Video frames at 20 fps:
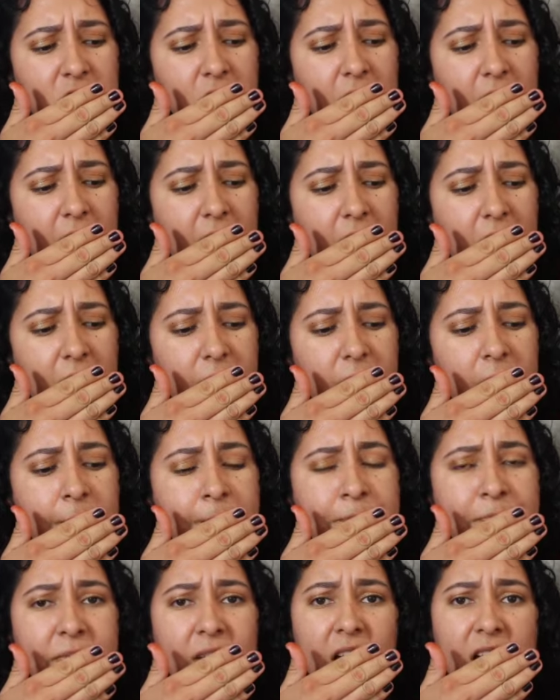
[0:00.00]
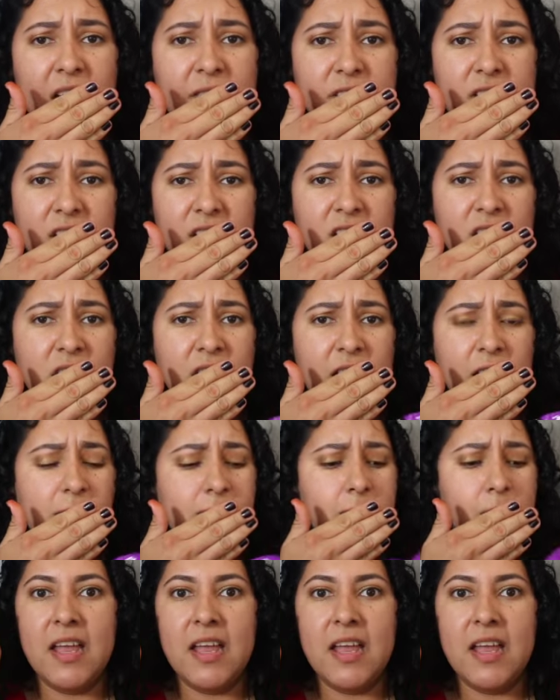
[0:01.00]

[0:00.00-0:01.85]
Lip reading: of kind of seasoning.